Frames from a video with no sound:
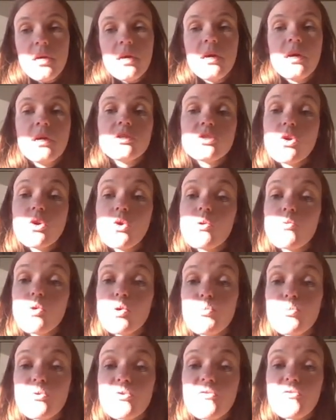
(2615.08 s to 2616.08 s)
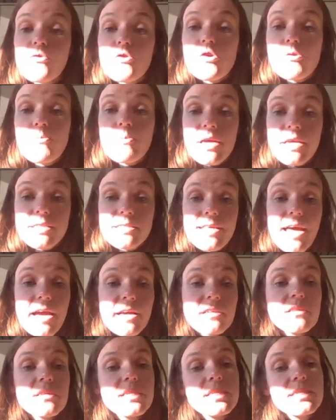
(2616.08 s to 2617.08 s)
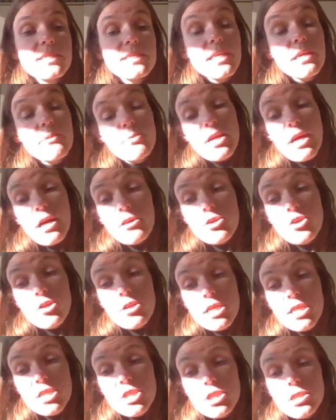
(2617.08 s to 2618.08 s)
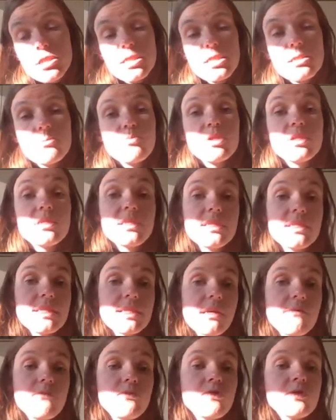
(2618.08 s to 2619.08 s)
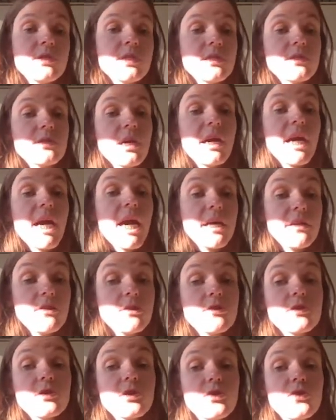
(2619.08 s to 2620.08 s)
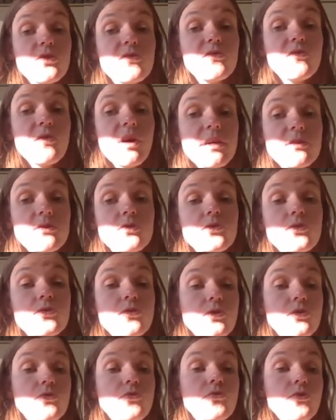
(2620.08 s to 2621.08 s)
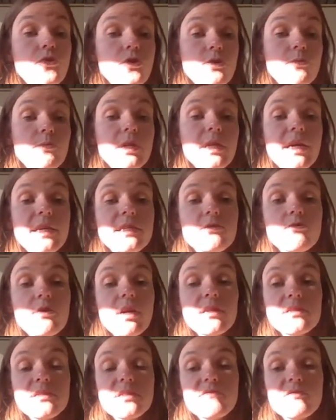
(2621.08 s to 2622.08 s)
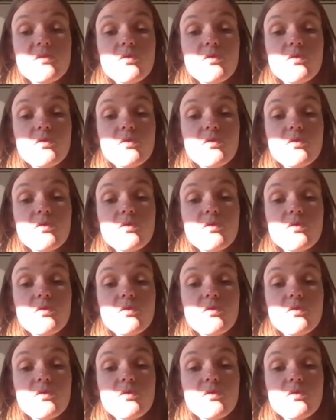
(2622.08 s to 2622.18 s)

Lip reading: So we will perform exactly the same calculations, but this time using the NRQ values, so the normalized relative